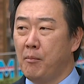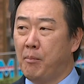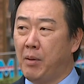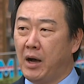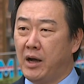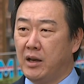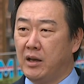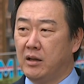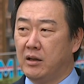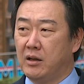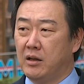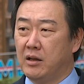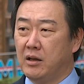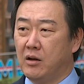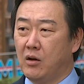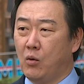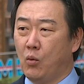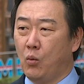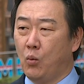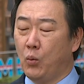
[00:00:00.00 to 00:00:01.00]
But
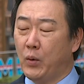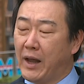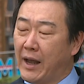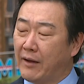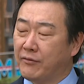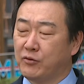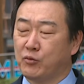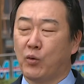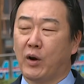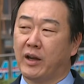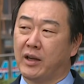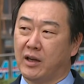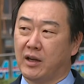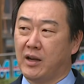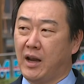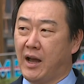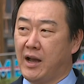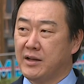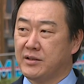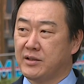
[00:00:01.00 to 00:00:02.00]
we have to
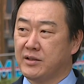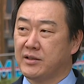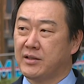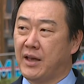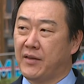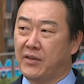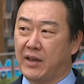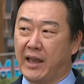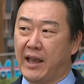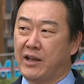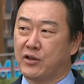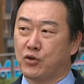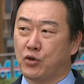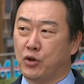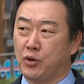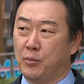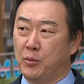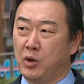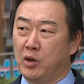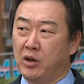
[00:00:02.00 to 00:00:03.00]
recognize is that the cancer
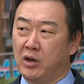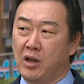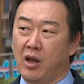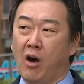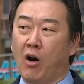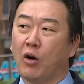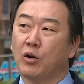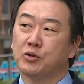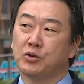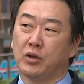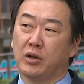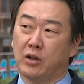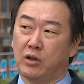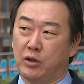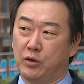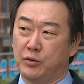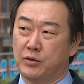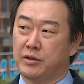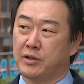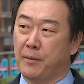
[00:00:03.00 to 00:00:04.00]
community also
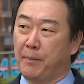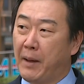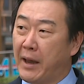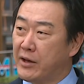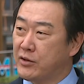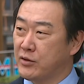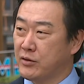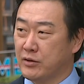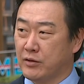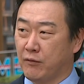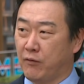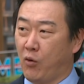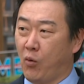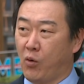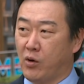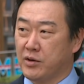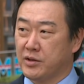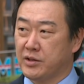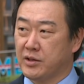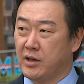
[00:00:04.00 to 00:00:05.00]
includes the patients, of
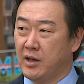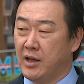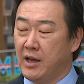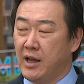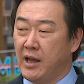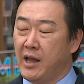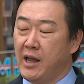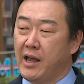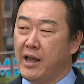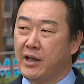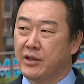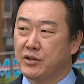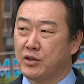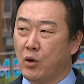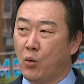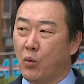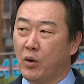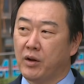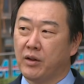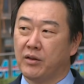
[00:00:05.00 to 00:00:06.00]
course. And so
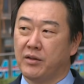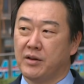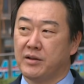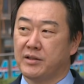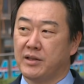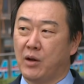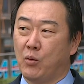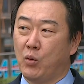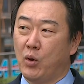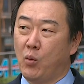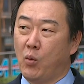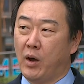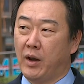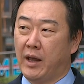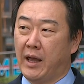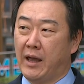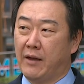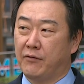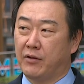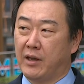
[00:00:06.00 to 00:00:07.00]
one of the things that we want to
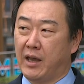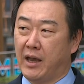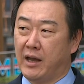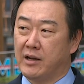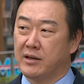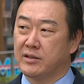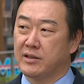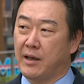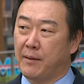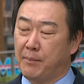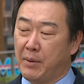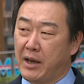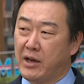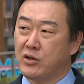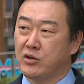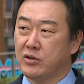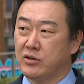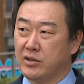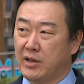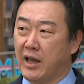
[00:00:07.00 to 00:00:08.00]
advocate is that
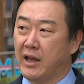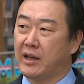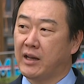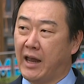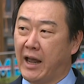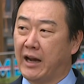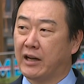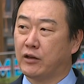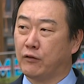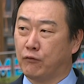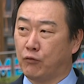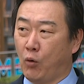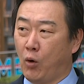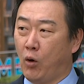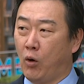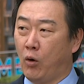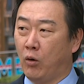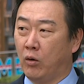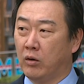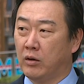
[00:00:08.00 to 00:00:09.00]
patients take an active
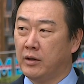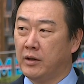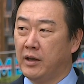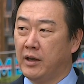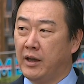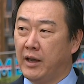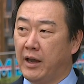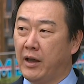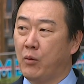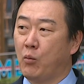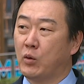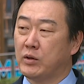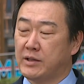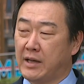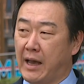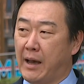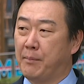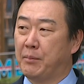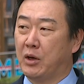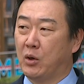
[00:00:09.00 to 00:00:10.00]
role in what's
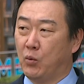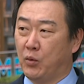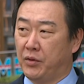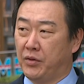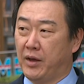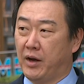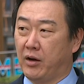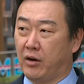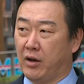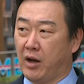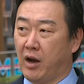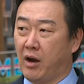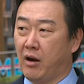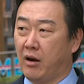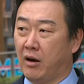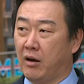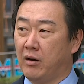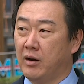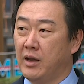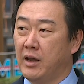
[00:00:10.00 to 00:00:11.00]
happening with their
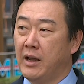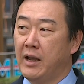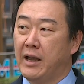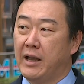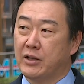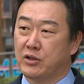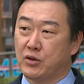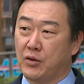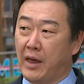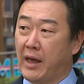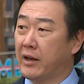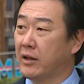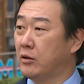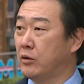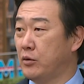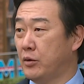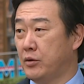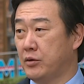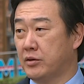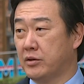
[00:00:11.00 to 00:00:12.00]
care. And so that
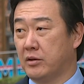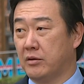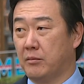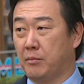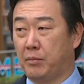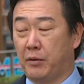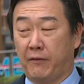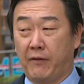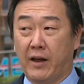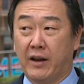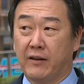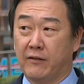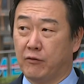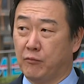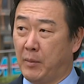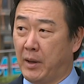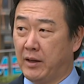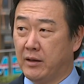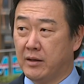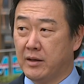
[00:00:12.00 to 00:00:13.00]
includes preventive
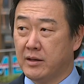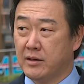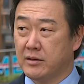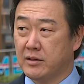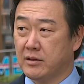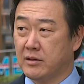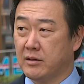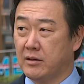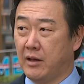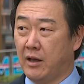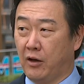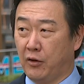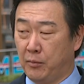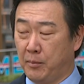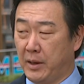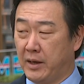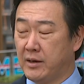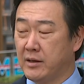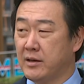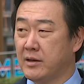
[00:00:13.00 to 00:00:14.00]
maintenance, health
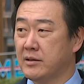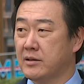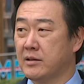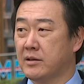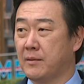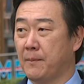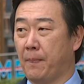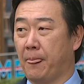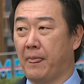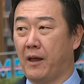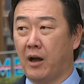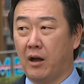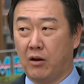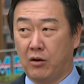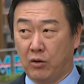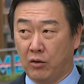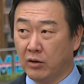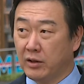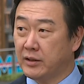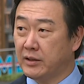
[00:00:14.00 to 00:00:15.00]
maintenance,
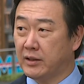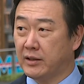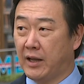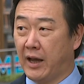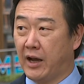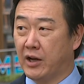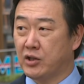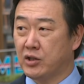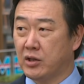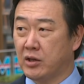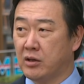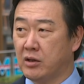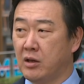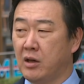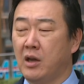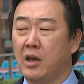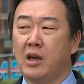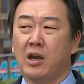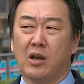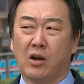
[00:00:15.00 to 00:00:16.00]
early detection,
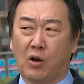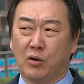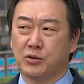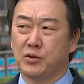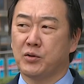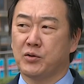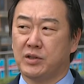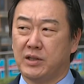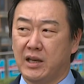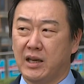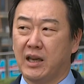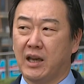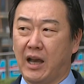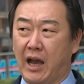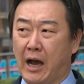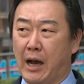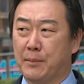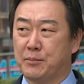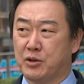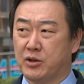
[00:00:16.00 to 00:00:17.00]
and also seeking
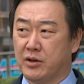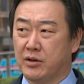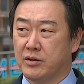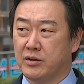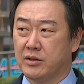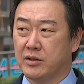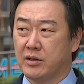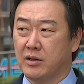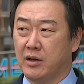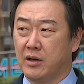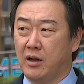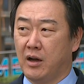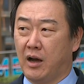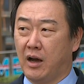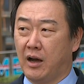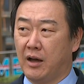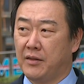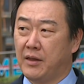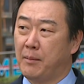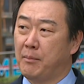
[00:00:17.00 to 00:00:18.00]
options
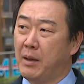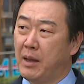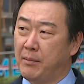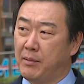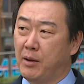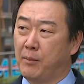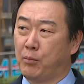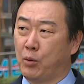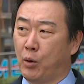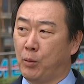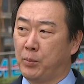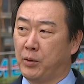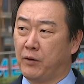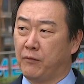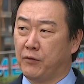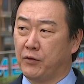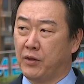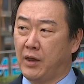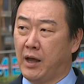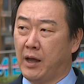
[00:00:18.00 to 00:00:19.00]
that may be appropriate
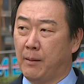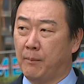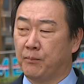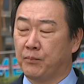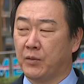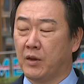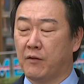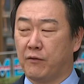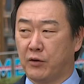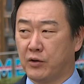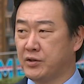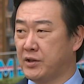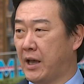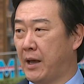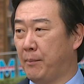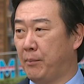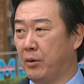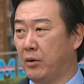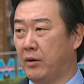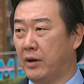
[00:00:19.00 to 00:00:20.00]
for them. For
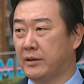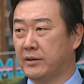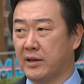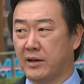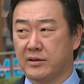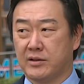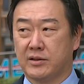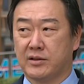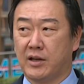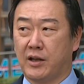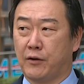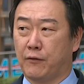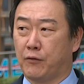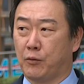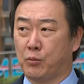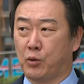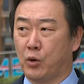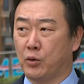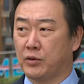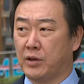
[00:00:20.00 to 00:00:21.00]
example, at Texas Center for
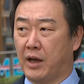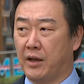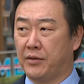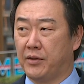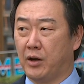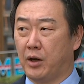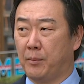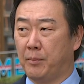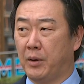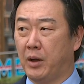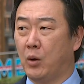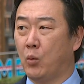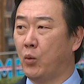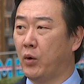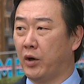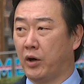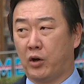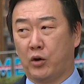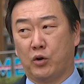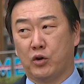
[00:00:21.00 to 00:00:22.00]
Proton Therapy, we
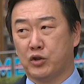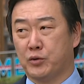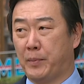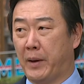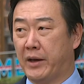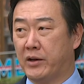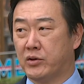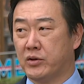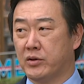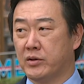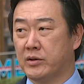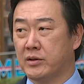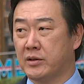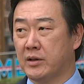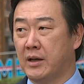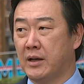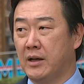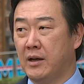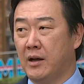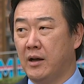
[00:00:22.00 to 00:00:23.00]
encourage patients
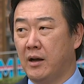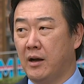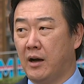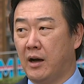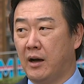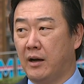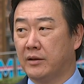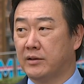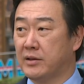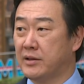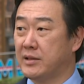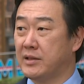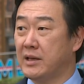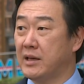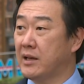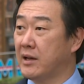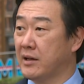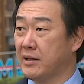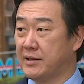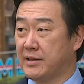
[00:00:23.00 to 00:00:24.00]
to
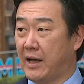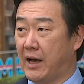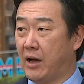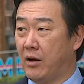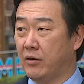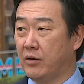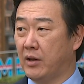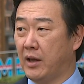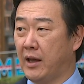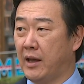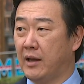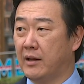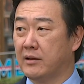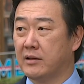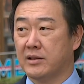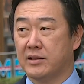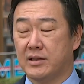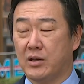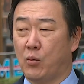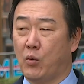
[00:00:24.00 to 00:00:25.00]
seek us out and
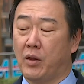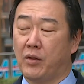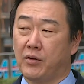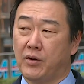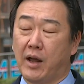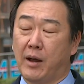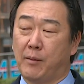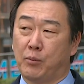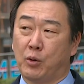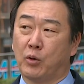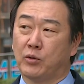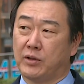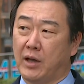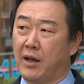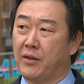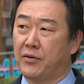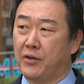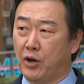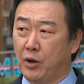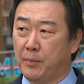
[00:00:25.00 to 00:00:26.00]
to see whether or not
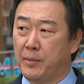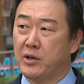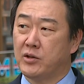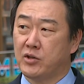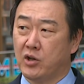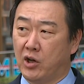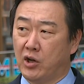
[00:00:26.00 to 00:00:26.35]
proton therapy is a